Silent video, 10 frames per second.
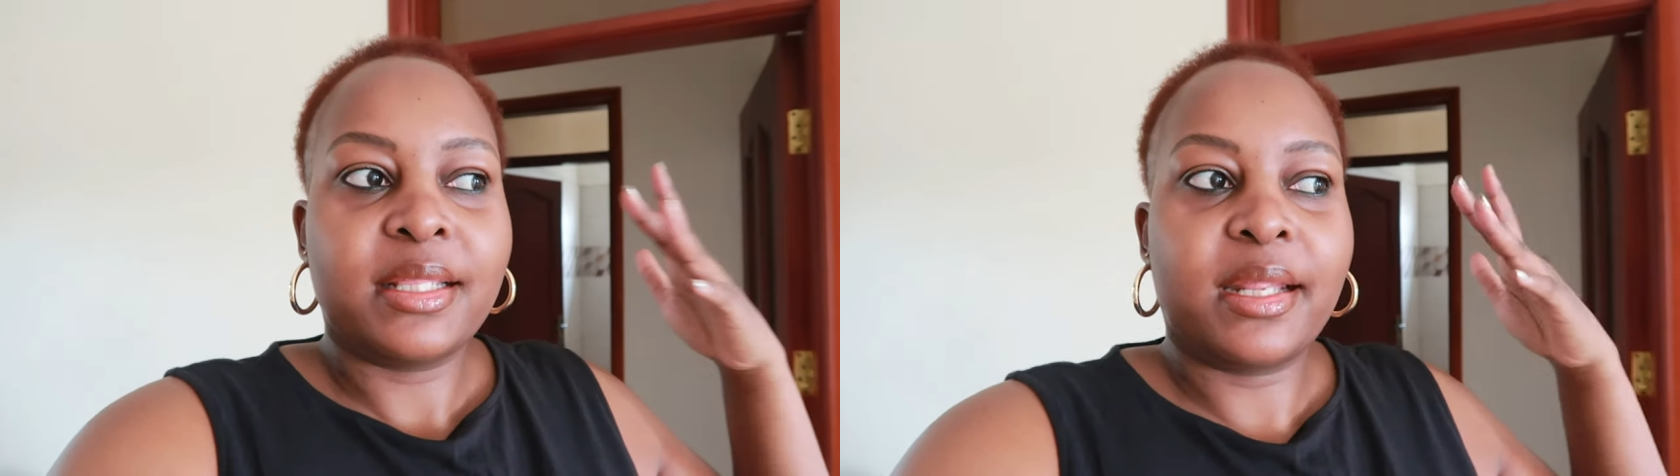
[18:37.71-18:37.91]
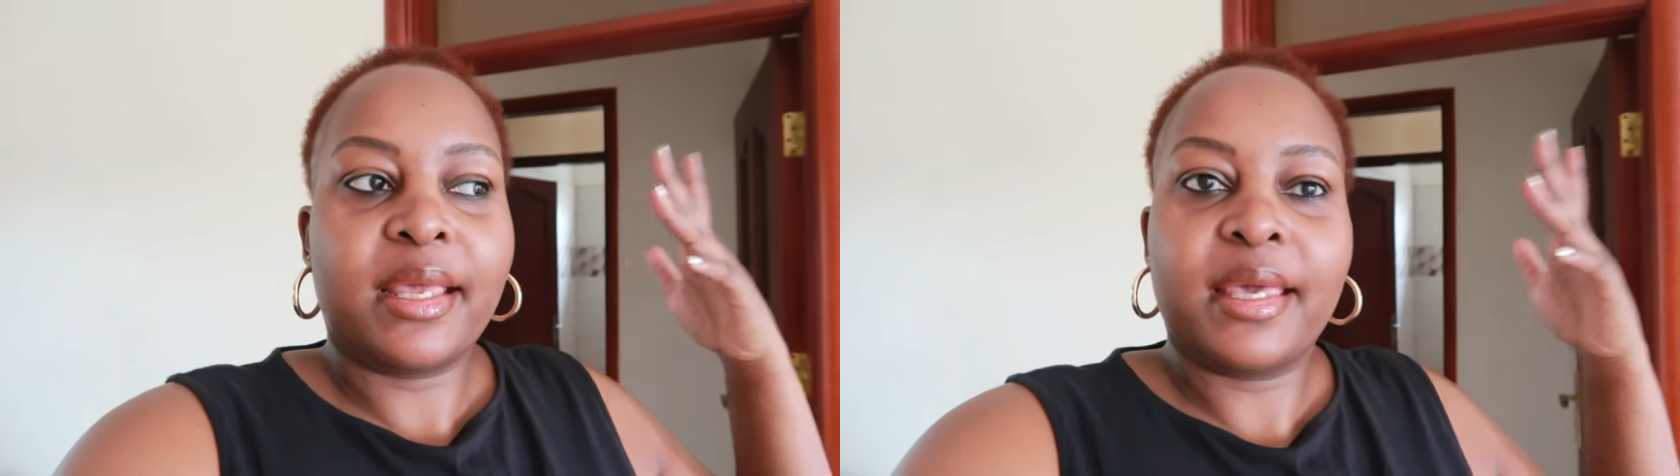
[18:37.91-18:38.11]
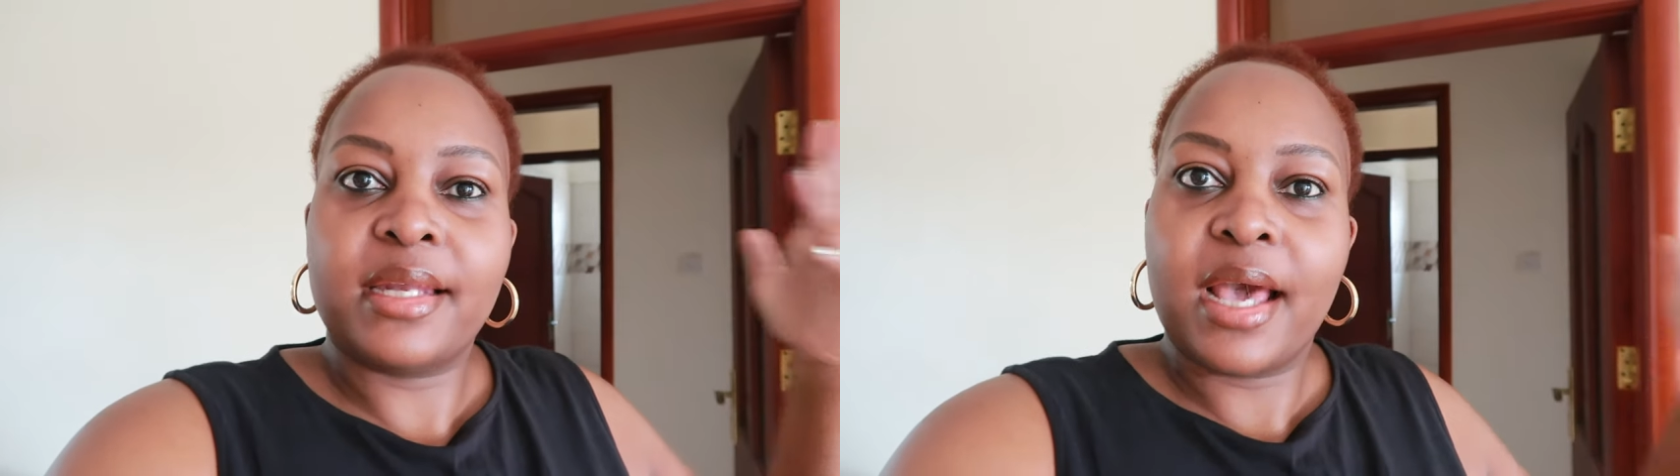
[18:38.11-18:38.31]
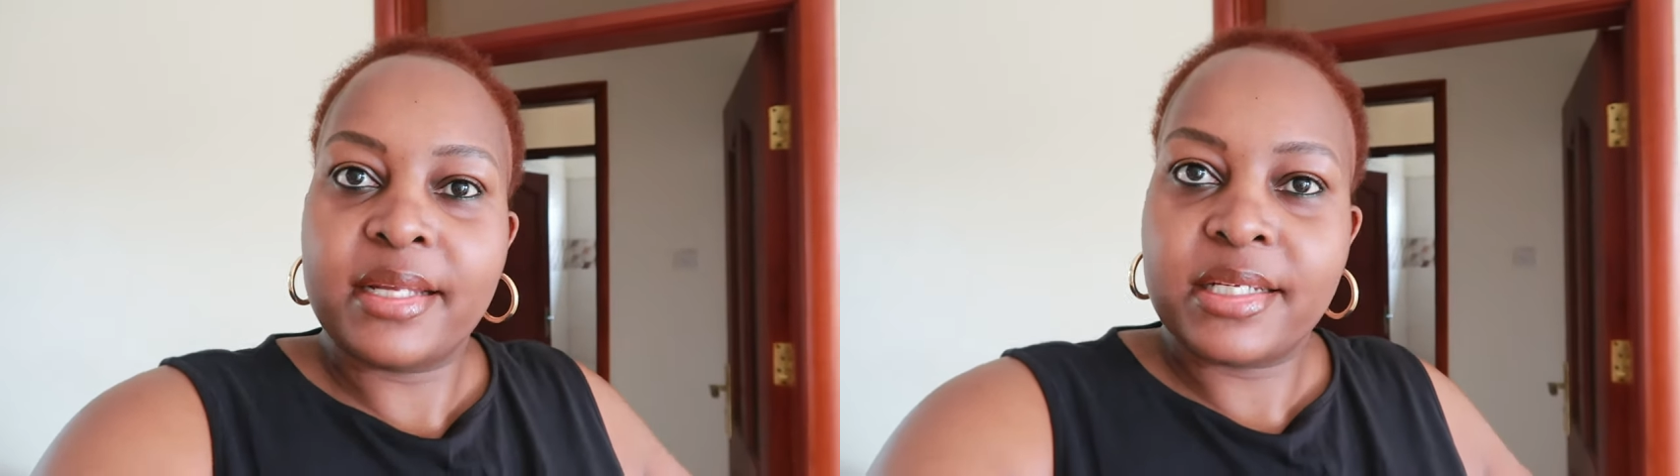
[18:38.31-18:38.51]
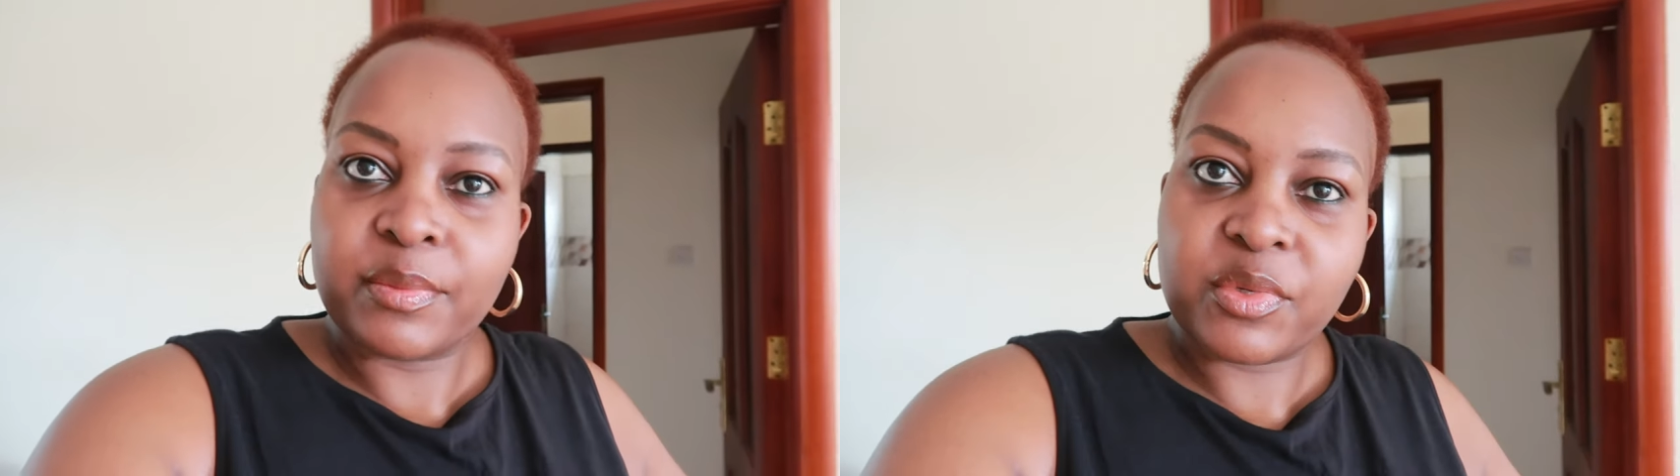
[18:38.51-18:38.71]
that I get
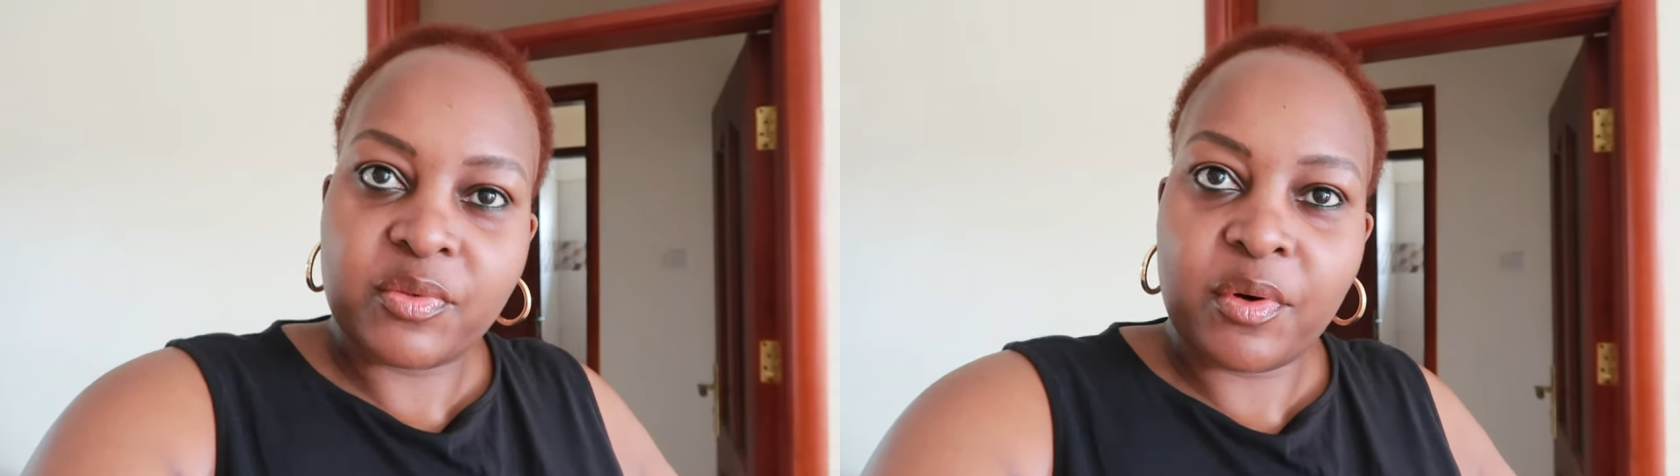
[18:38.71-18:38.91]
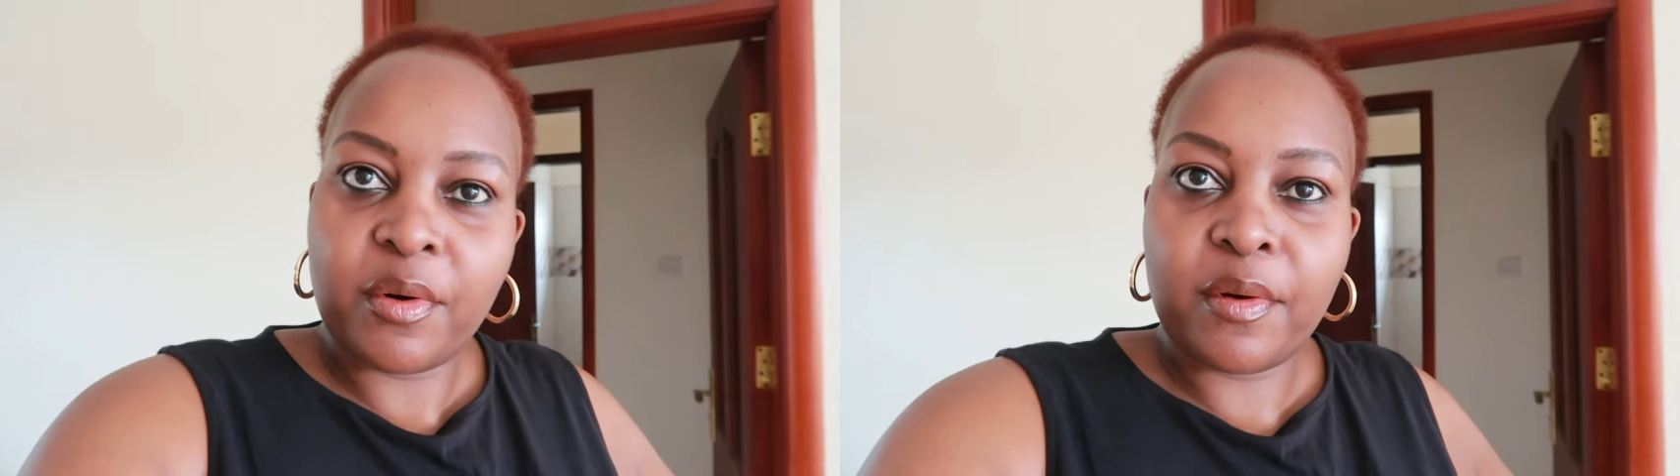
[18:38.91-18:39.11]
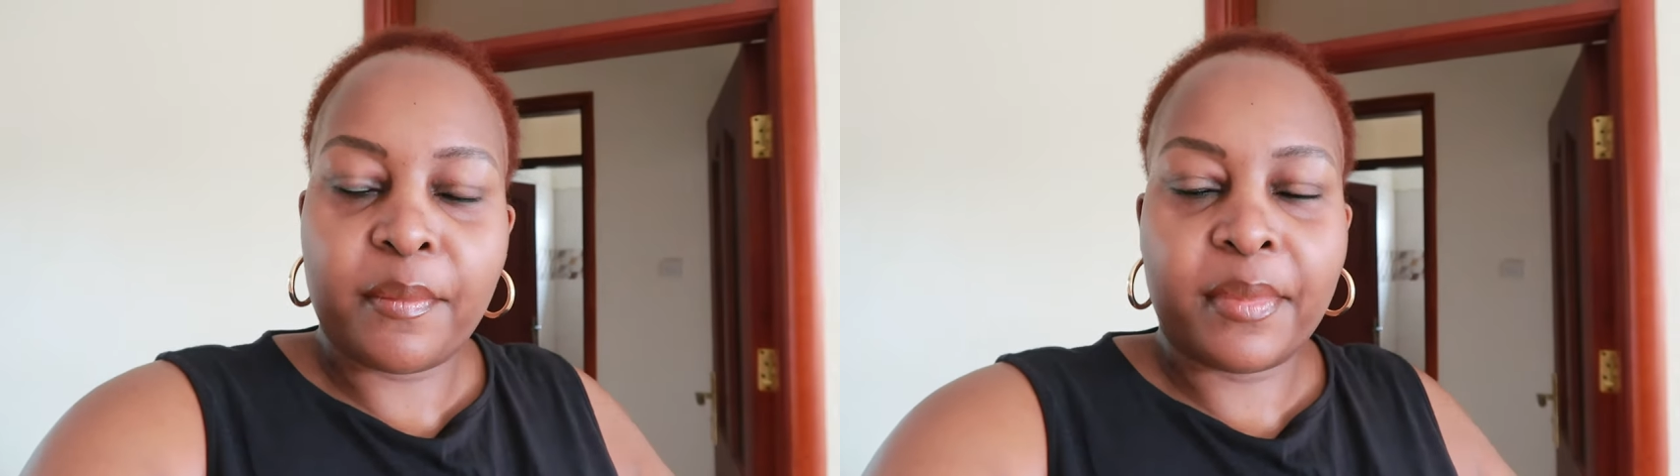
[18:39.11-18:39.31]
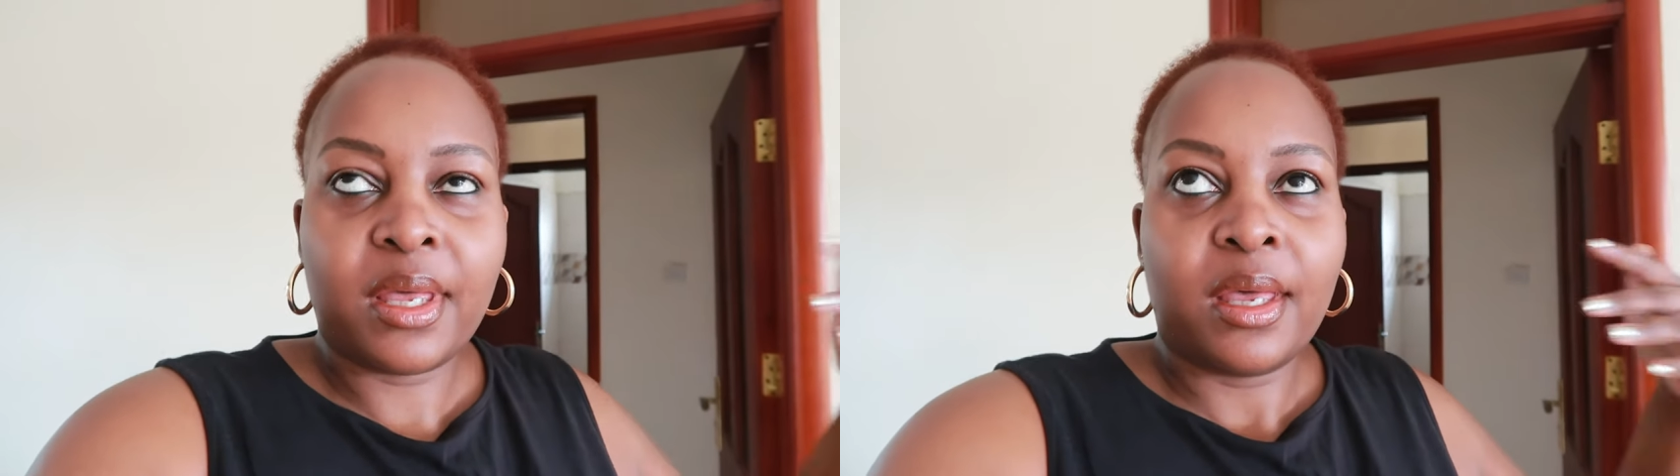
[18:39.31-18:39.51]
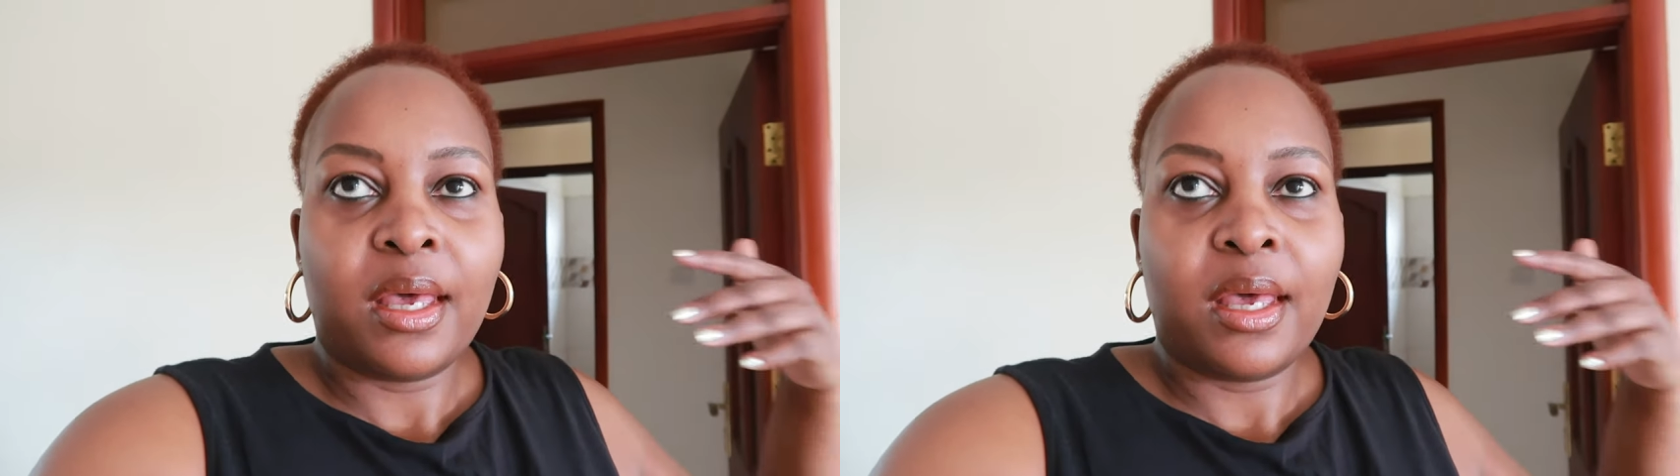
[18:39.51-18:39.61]
items from,